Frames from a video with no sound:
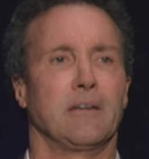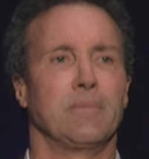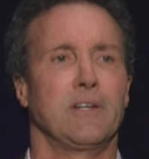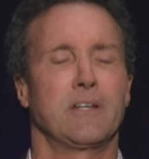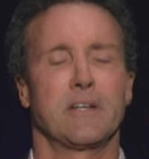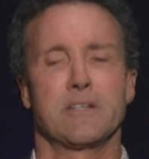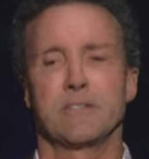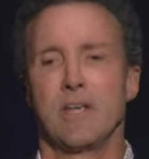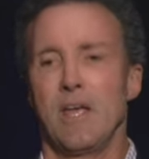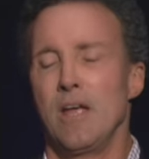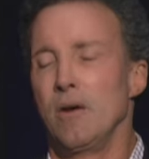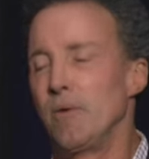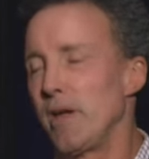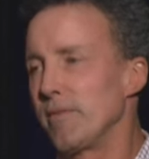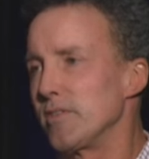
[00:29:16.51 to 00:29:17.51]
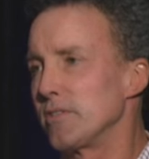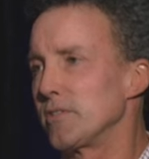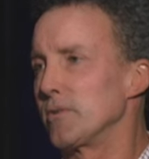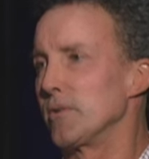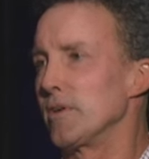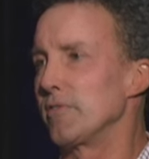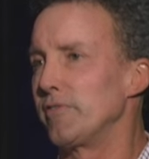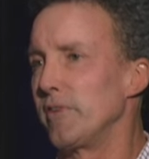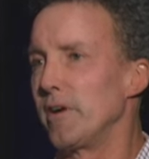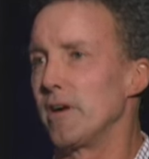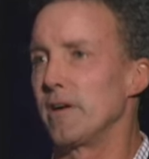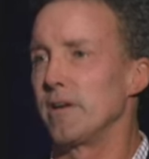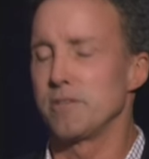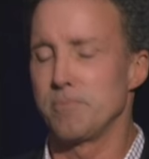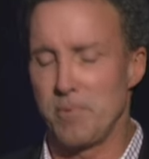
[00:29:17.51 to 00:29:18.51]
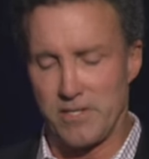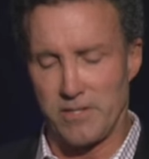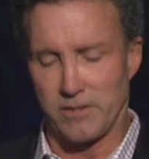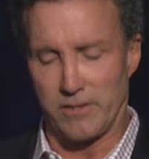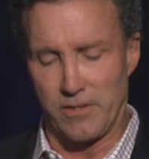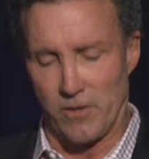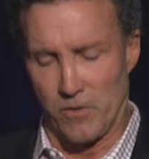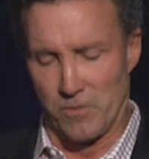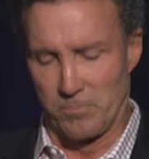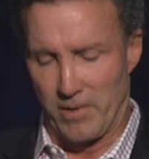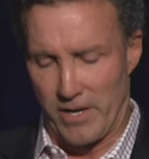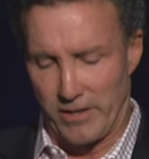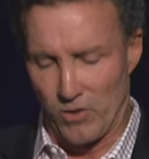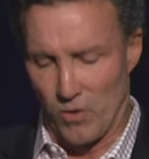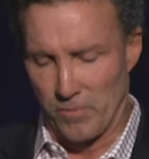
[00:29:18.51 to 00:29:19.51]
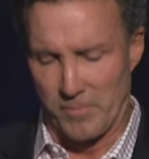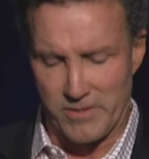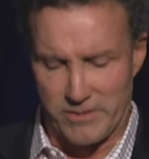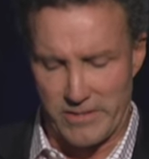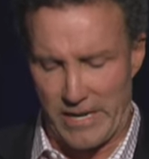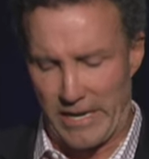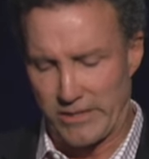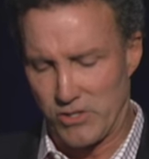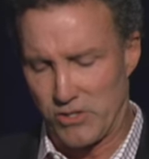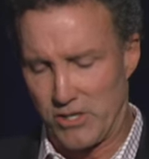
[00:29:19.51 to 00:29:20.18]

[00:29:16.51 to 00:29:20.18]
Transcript: because we have this career fair and it's basically owned by Goldman Sachs,